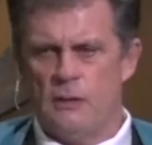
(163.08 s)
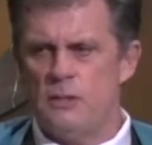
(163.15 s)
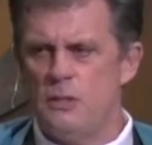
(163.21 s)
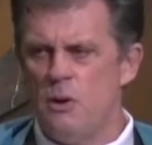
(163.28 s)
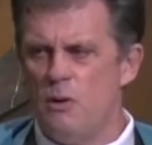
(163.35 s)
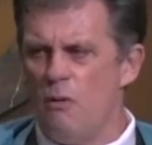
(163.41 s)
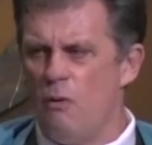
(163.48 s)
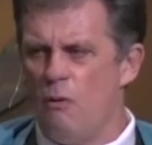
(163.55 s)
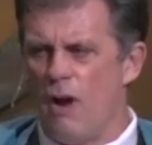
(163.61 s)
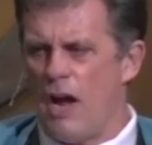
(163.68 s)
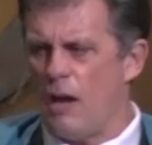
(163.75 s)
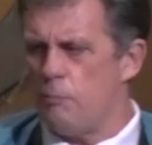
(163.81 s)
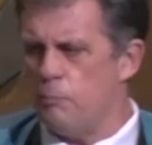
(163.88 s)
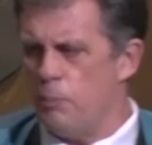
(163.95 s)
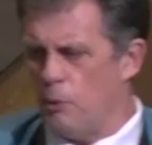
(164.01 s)
no,
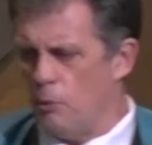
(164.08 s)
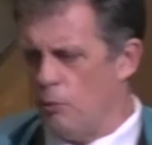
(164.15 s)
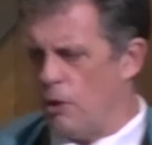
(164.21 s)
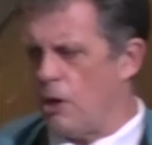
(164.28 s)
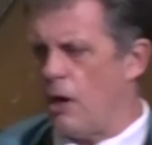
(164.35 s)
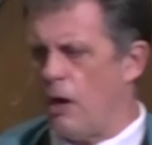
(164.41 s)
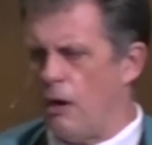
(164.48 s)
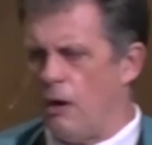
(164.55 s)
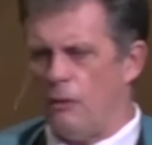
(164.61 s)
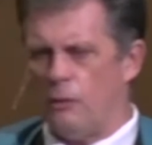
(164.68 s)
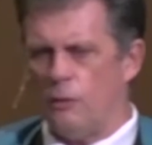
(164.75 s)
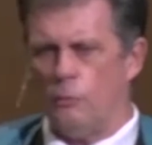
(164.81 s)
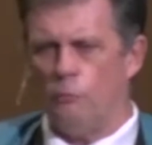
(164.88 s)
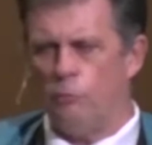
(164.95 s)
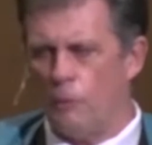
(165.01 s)
I pull
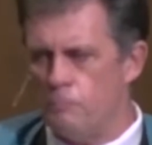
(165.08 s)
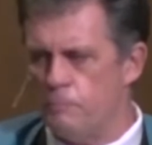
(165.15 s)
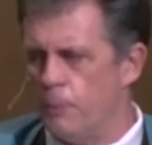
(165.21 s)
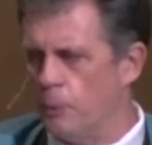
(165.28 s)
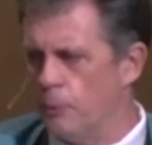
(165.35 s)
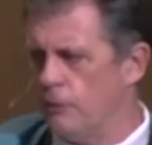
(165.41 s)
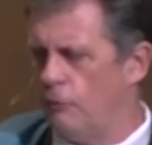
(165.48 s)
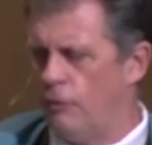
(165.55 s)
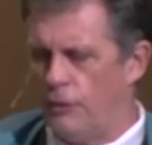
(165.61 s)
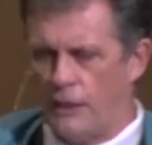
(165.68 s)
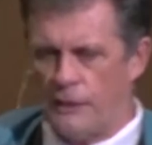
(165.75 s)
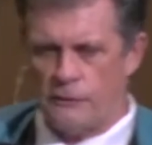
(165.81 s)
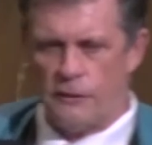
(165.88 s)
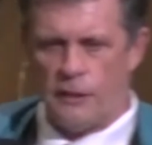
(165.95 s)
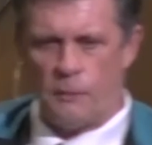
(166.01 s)
cargo, important
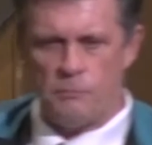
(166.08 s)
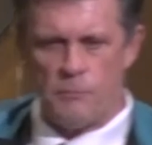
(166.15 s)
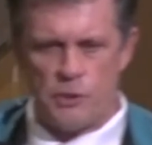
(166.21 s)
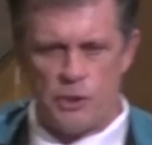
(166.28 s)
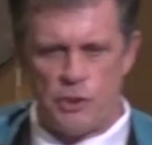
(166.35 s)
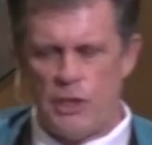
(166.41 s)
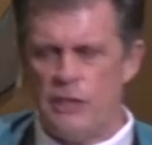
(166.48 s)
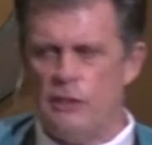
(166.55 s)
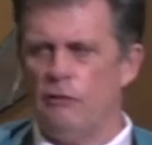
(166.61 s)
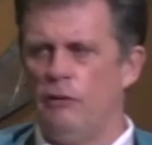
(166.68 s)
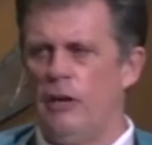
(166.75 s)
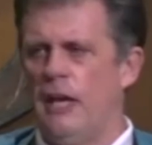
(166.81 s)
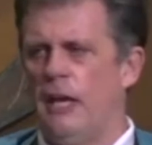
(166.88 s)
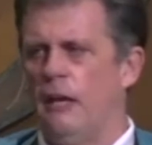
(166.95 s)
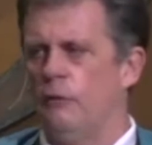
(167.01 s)
things like
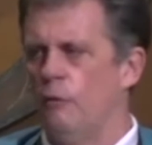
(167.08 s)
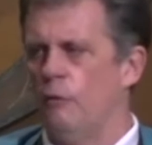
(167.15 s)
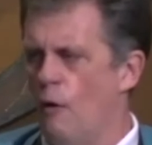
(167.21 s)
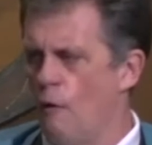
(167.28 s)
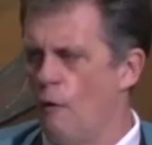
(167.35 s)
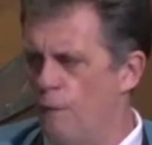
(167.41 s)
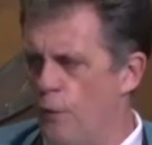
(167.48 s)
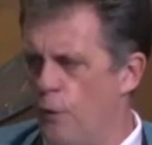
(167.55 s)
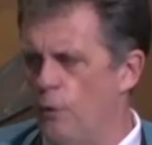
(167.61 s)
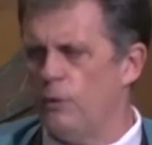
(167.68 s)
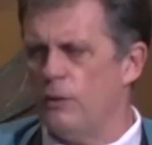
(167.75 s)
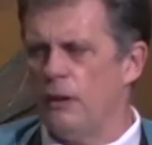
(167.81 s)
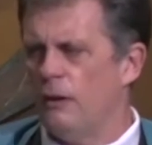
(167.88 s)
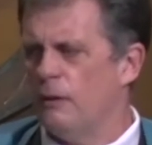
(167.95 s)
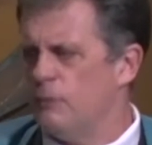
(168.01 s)
machinery and
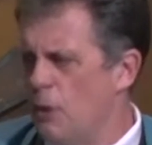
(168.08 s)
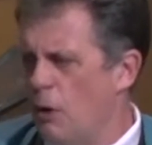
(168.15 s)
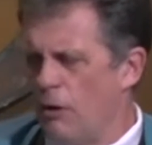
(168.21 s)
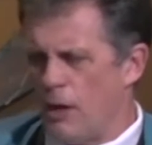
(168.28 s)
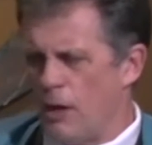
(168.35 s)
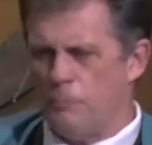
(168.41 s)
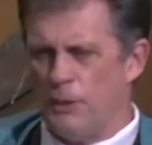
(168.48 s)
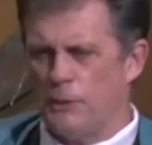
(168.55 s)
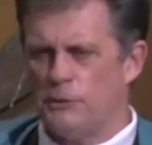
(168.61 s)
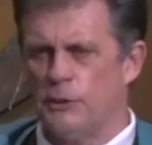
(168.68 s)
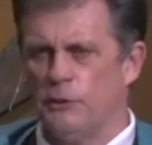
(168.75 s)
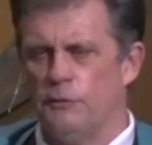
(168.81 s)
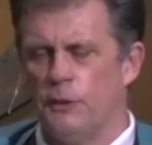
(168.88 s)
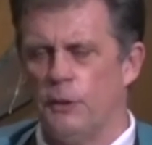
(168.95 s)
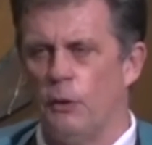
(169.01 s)
food, not a bunch
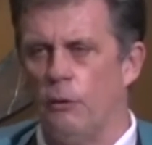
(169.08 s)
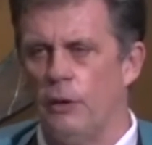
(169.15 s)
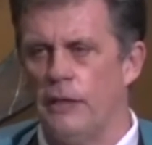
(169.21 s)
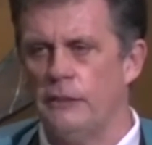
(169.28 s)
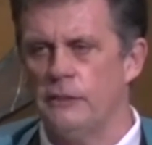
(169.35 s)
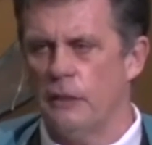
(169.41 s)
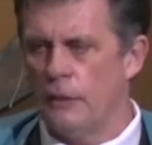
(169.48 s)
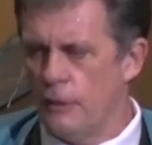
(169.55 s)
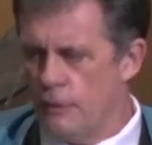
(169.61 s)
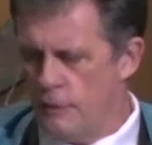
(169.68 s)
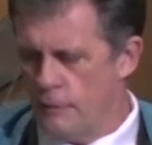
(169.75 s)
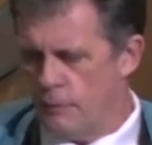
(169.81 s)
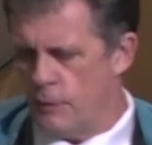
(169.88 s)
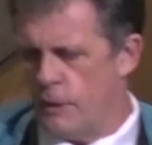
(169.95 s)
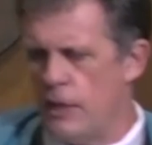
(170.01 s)
of toys.
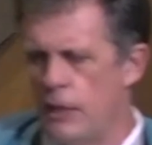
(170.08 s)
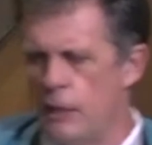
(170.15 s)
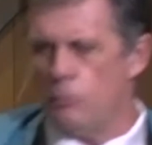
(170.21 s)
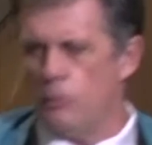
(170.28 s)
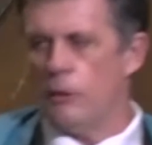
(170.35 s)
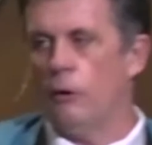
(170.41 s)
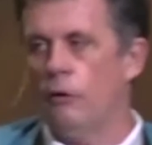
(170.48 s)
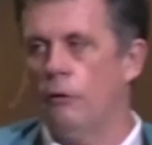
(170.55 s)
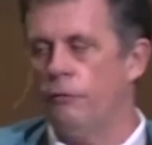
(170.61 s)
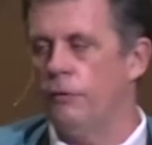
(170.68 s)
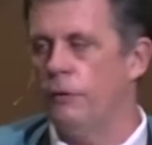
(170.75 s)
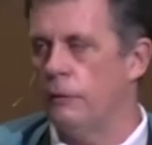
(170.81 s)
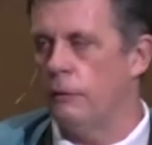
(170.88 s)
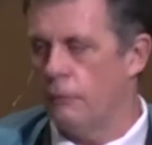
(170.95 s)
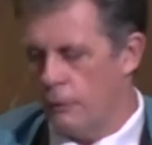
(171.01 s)
And he went off and